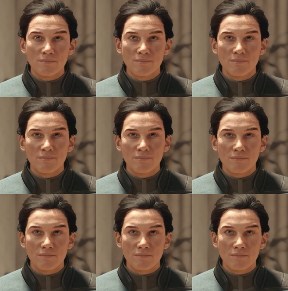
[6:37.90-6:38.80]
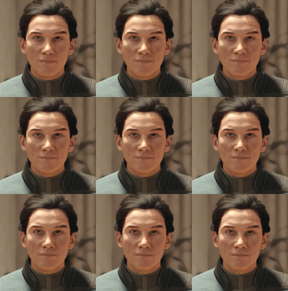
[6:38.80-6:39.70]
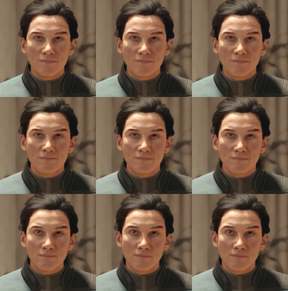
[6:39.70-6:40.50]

No one is speaking in this clip.